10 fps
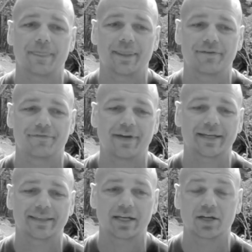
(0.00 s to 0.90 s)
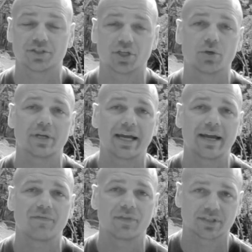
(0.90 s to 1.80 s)
the fact that I don't
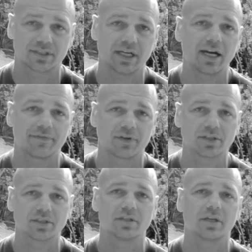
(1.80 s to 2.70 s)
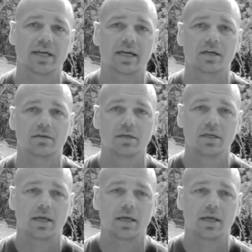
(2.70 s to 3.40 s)
have the staff and I don't know how